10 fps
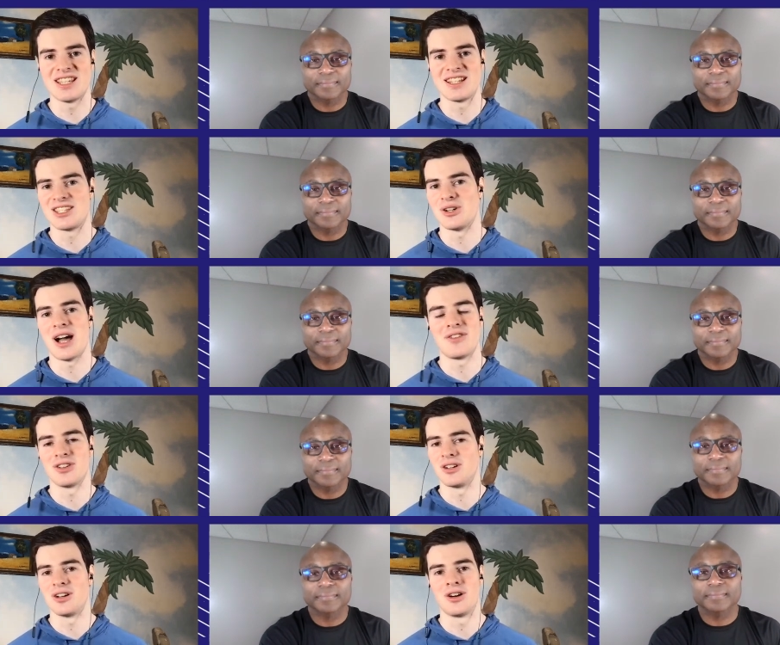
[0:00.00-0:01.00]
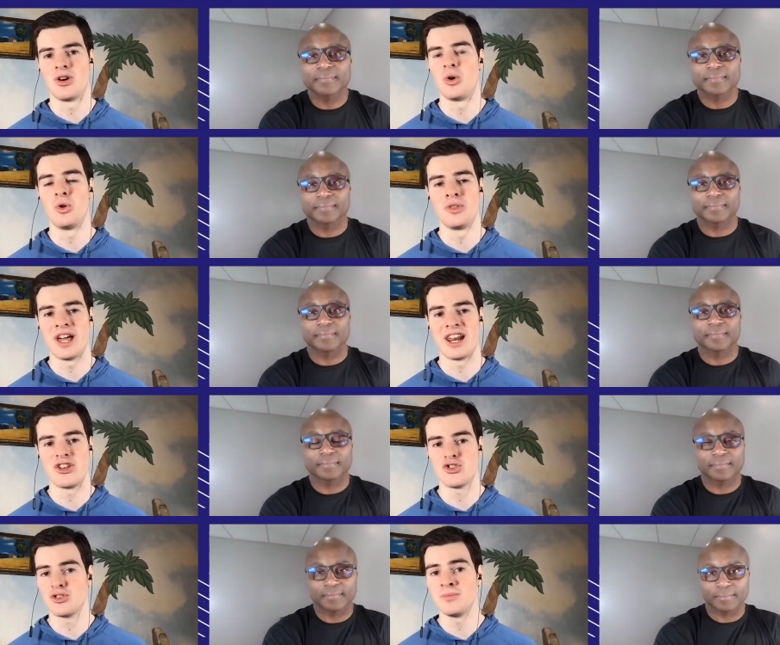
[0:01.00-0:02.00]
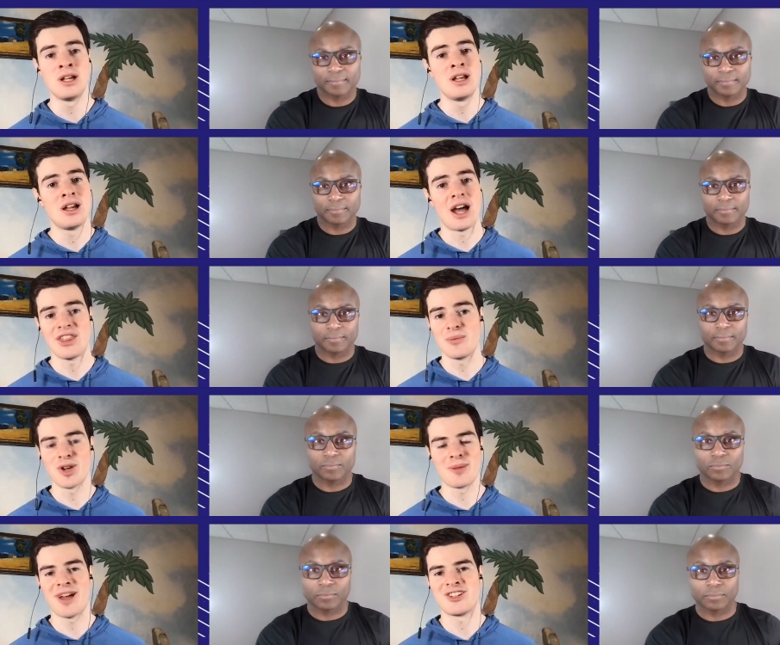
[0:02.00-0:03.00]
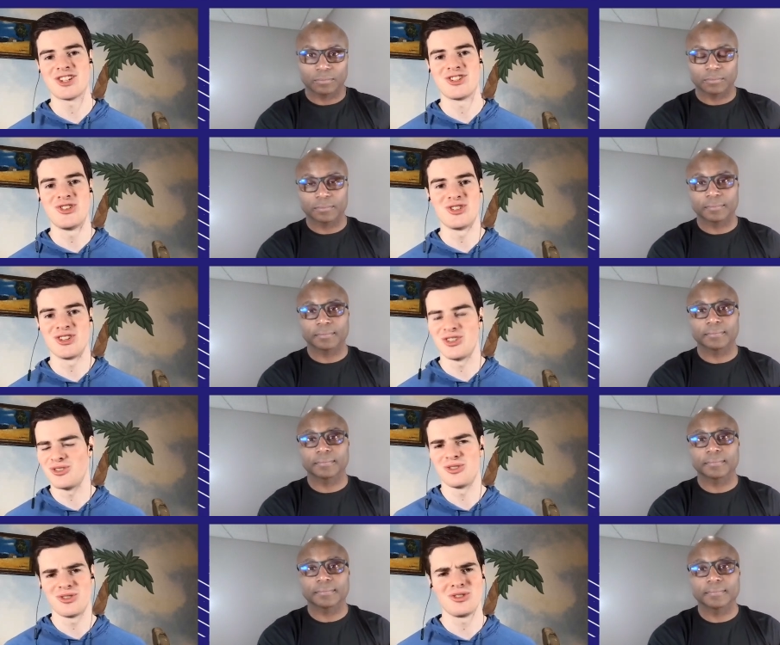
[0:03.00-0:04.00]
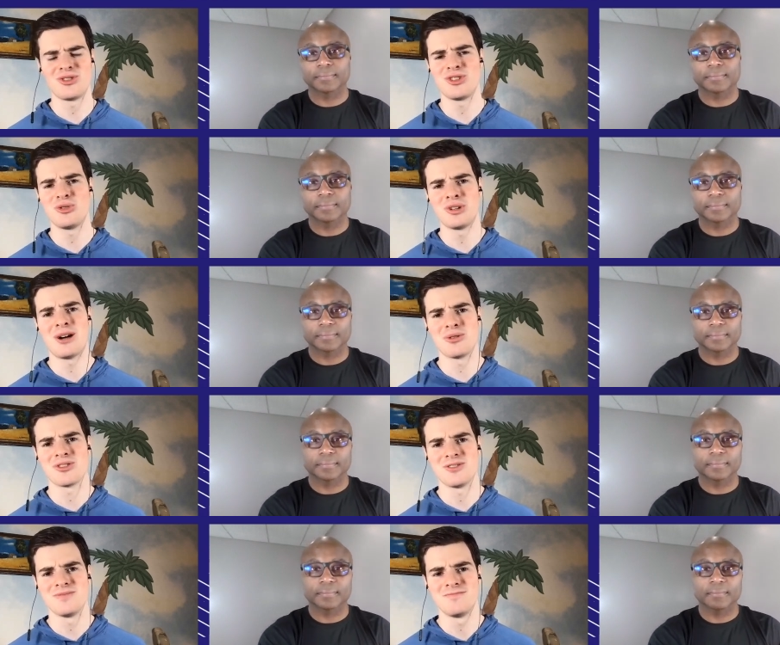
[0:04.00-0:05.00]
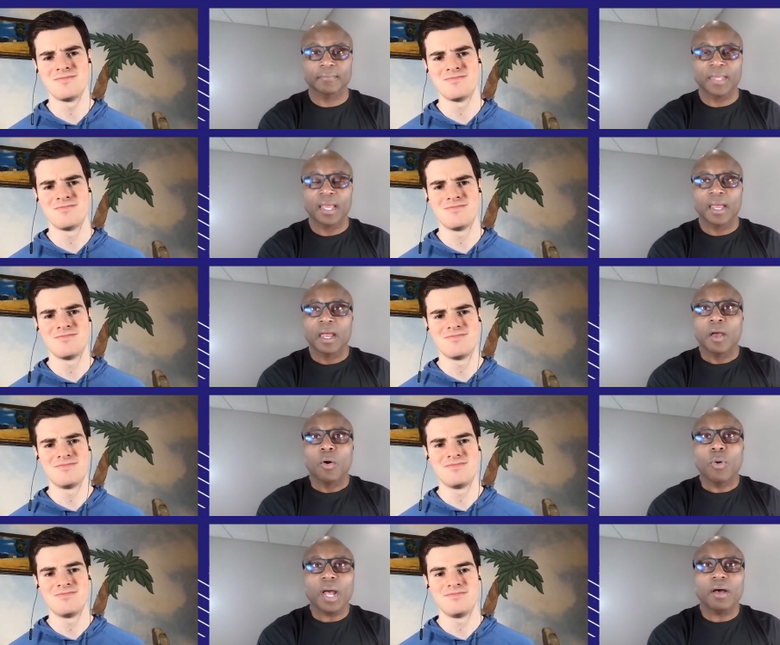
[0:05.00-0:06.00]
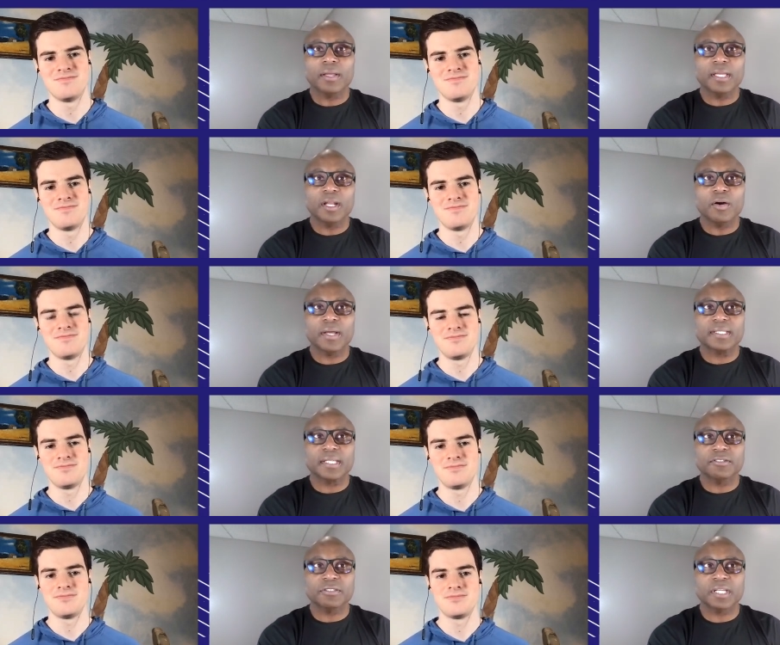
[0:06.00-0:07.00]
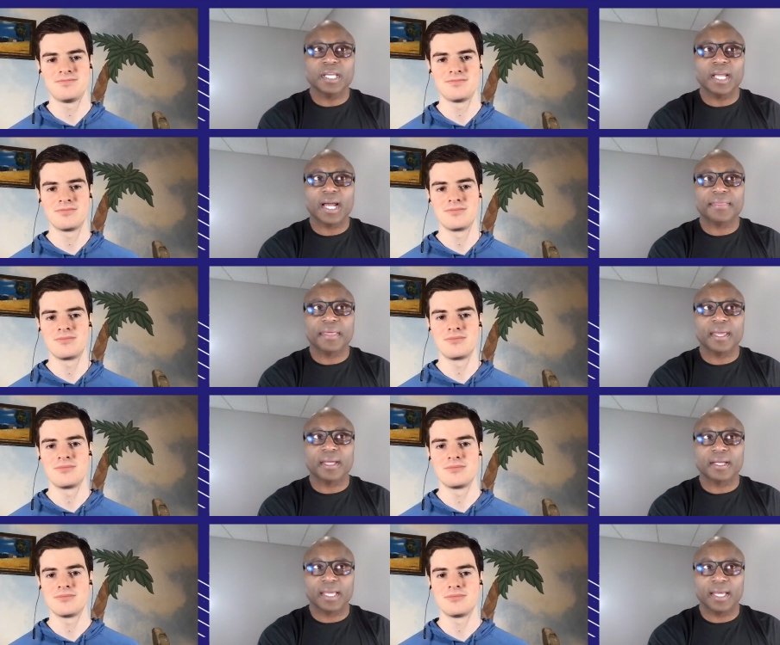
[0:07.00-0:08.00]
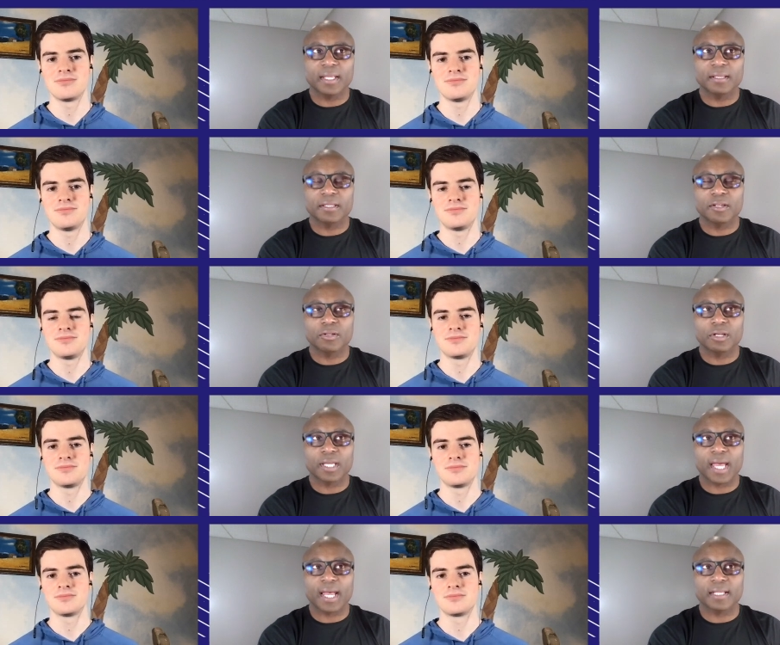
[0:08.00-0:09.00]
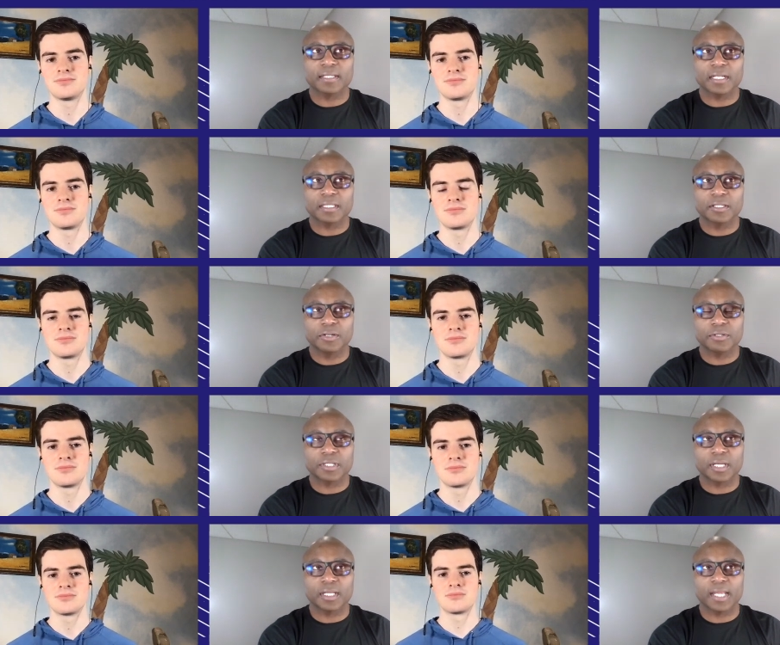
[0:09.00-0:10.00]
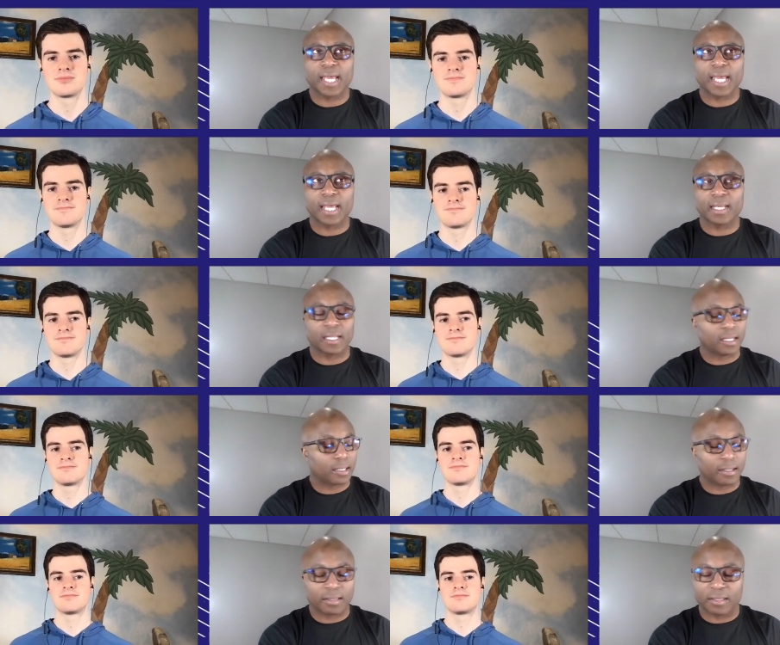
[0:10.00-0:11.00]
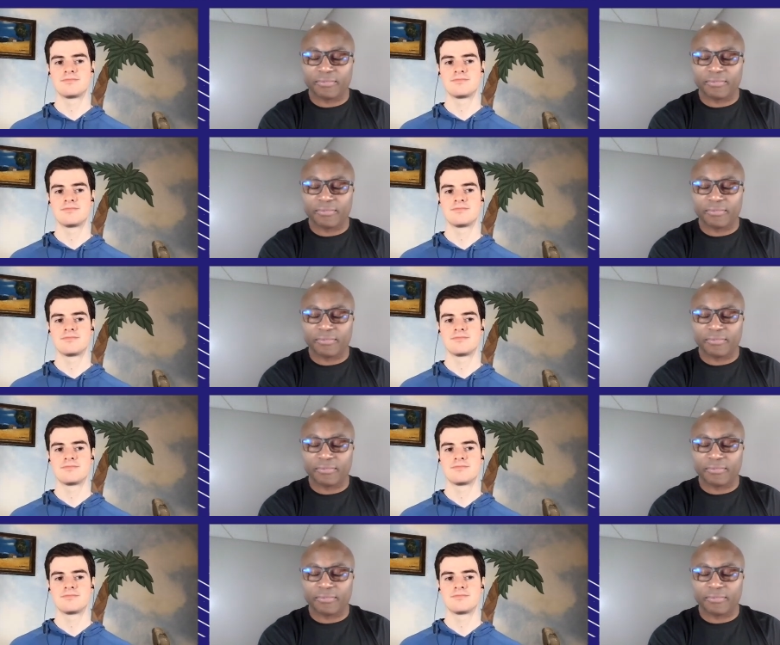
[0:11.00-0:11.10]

Speaker 1: you still have a, a hole in that edge room. I think bringing back Justin Houston, you, you, you could do a lot worse.
Speaker 2: Well, you know, it's interesting. I think, again, you look at Justin Houston and the